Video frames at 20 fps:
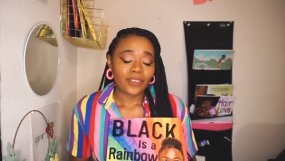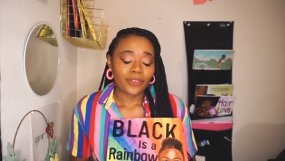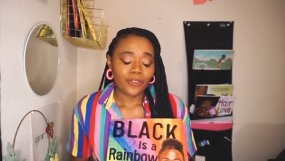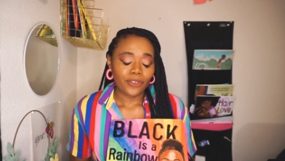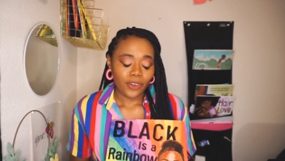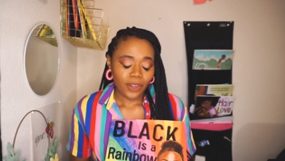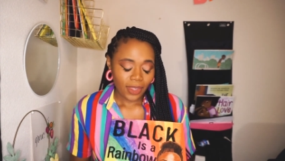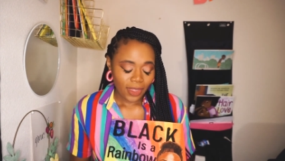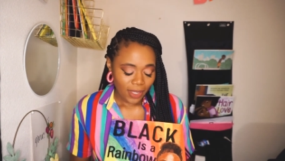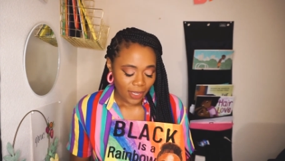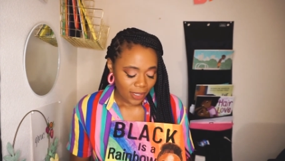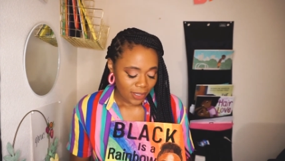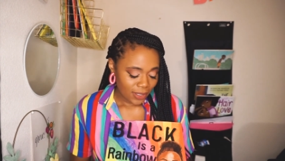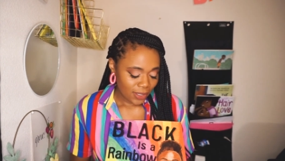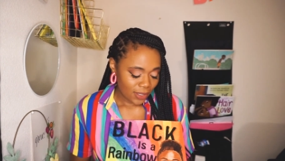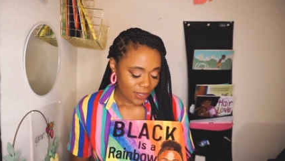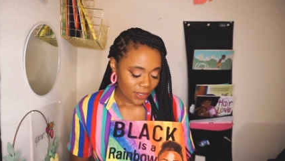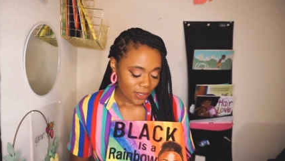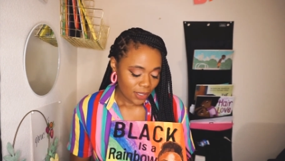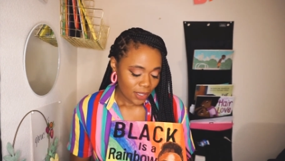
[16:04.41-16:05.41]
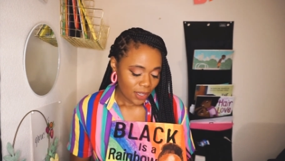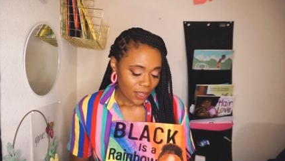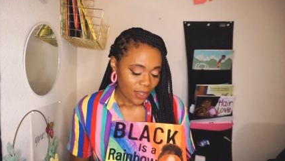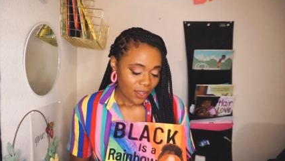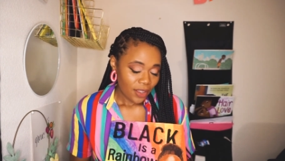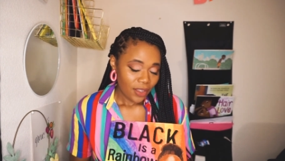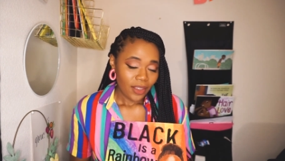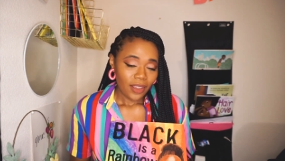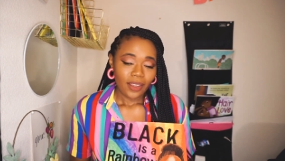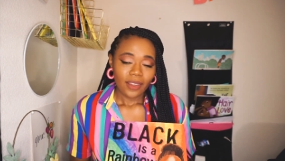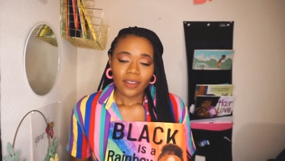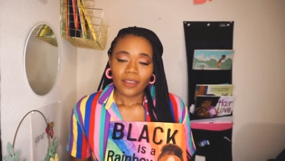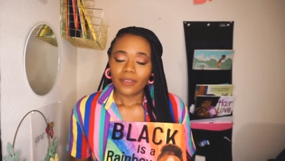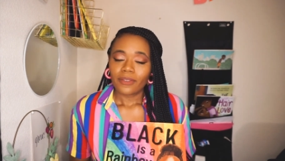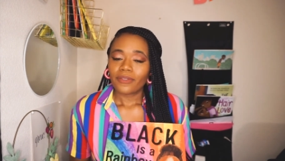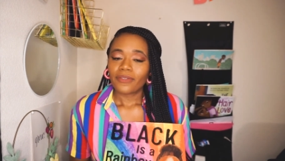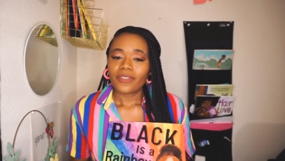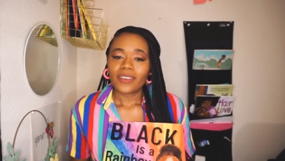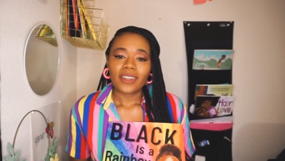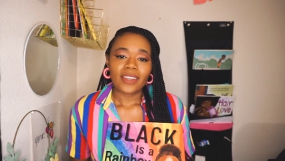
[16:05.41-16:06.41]
for this
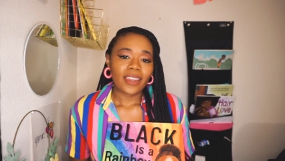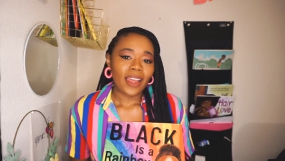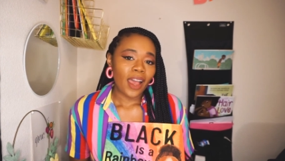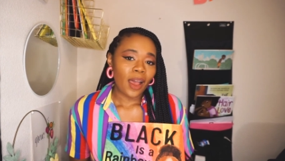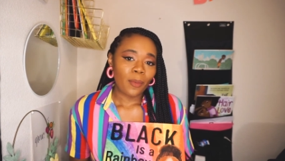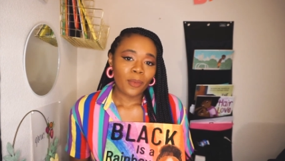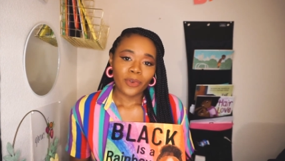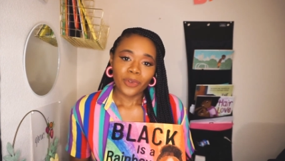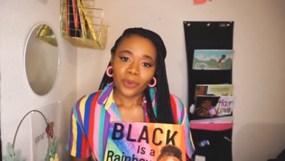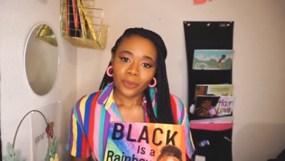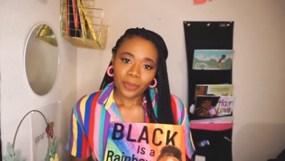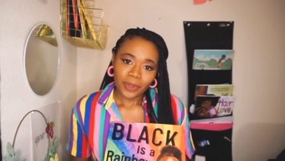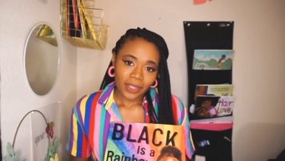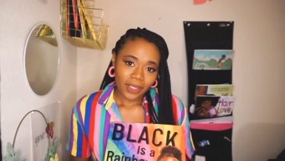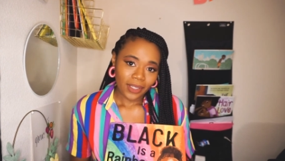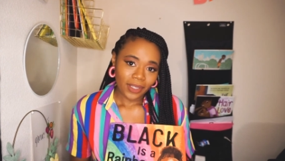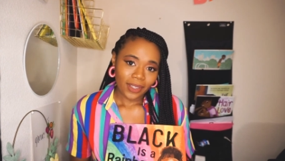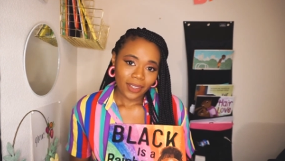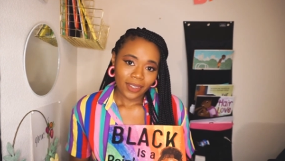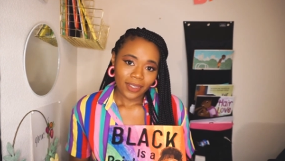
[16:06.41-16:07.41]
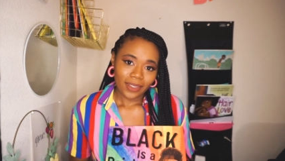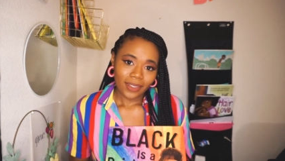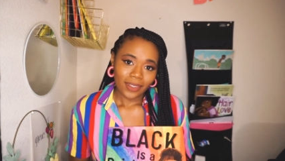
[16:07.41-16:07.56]
phenomenal book.